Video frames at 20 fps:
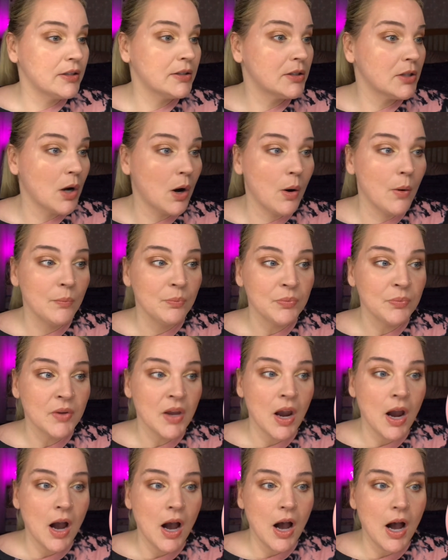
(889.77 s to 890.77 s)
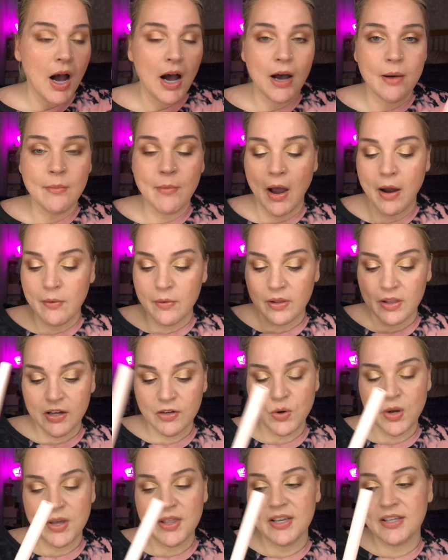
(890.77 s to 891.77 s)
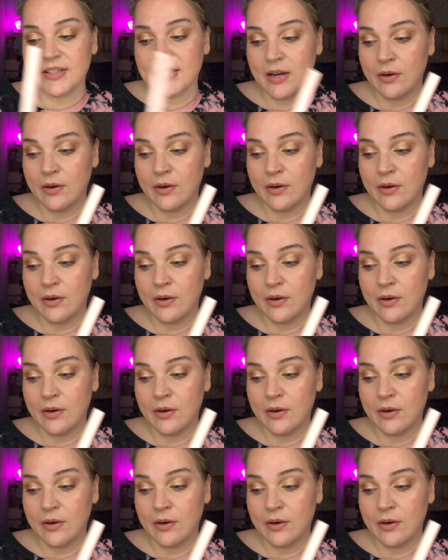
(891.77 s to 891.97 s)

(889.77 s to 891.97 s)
So I really enjoy this,